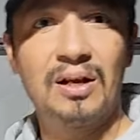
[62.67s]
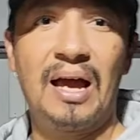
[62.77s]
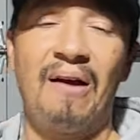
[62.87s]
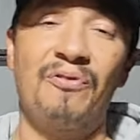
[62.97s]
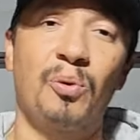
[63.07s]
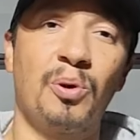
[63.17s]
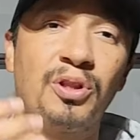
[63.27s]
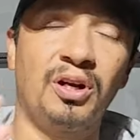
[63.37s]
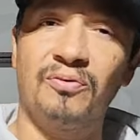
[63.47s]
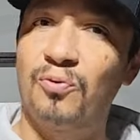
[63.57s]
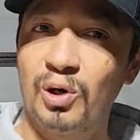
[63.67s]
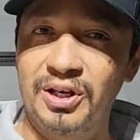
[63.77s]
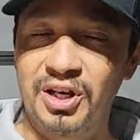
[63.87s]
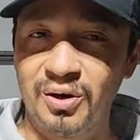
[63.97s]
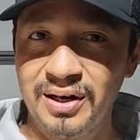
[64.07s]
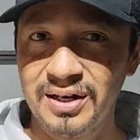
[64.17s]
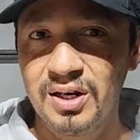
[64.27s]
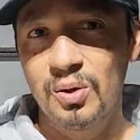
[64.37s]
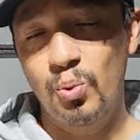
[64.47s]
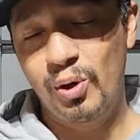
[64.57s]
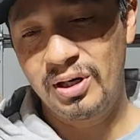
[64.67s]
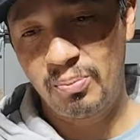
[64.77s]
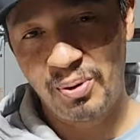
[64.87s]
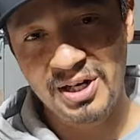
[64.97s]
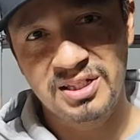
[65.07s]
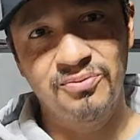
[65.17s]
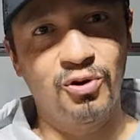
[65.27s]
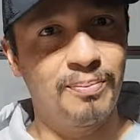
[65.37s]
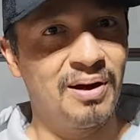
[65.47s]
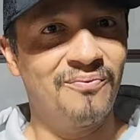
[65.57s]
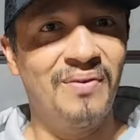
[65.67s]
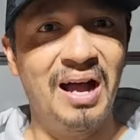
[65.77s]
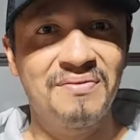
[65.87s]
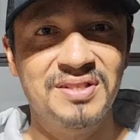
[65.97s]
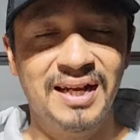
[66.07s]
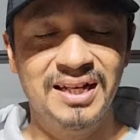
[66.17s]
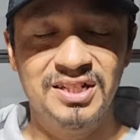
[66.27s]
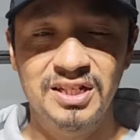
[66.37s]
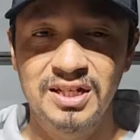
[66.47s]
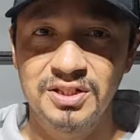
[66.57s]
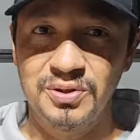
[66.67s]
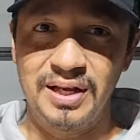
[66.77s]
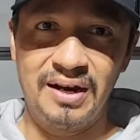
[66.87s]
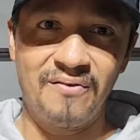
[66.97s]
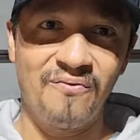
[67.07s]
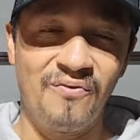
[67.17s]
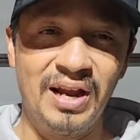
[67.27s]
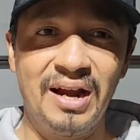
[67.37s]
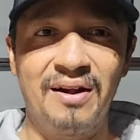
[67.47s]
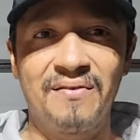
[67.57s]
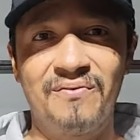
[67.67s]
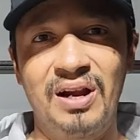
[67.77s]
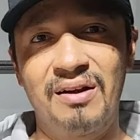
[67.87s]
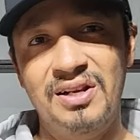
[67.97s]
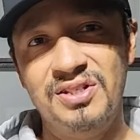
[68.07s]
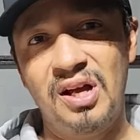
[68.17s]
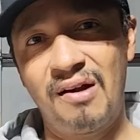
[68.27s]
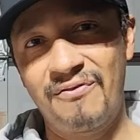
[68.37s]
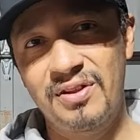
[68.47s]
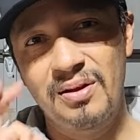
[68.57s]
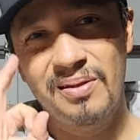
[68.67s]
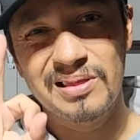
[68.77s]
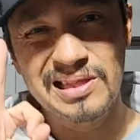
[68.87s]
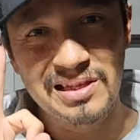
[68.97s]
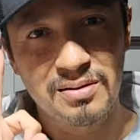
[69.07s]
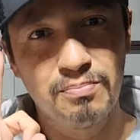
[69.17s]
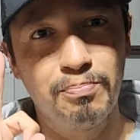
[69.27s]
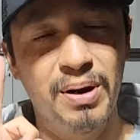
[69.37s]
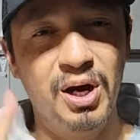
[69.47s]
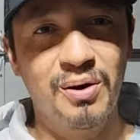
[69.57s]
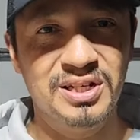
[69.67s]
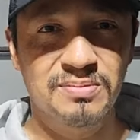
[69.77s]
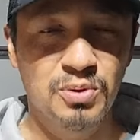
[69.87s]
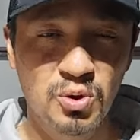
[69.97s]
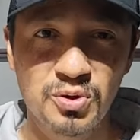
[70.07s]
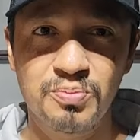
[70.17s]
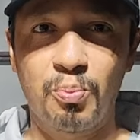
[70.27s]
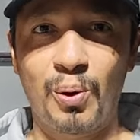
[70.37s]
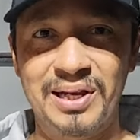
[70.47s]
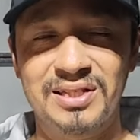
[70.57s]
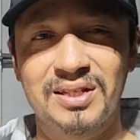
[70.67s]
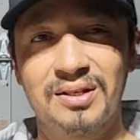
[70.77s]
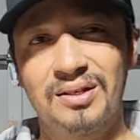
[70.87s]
After we're done fully curing, we're gonna press them for about 5 seconds to get a very, very soft, buttery smooth print.